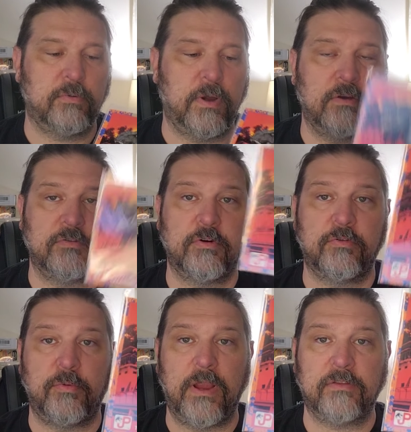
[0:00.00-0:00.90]
A
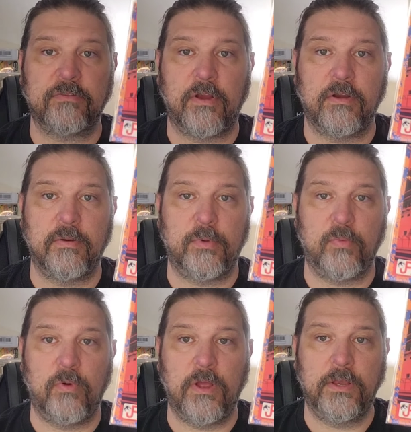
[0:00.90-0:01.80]
Jurassic
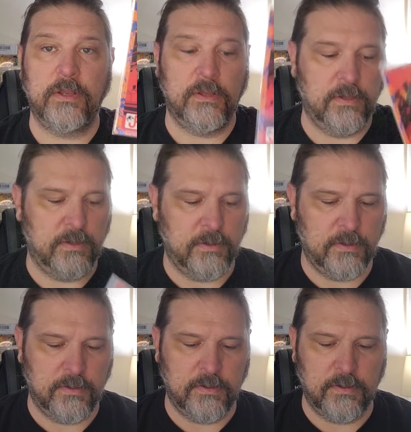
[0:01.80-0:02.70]
Park
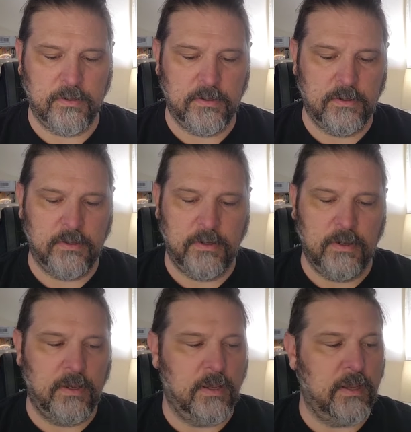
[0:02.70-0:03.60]
Tyrannosaurus Rex
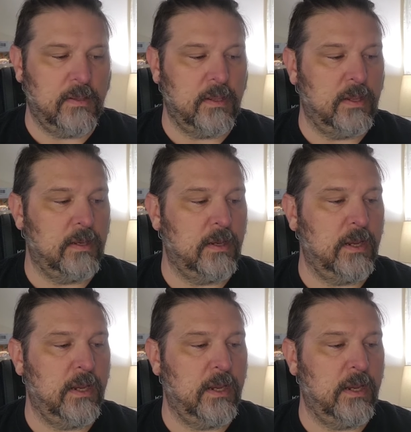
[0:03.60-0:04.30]
card number 1.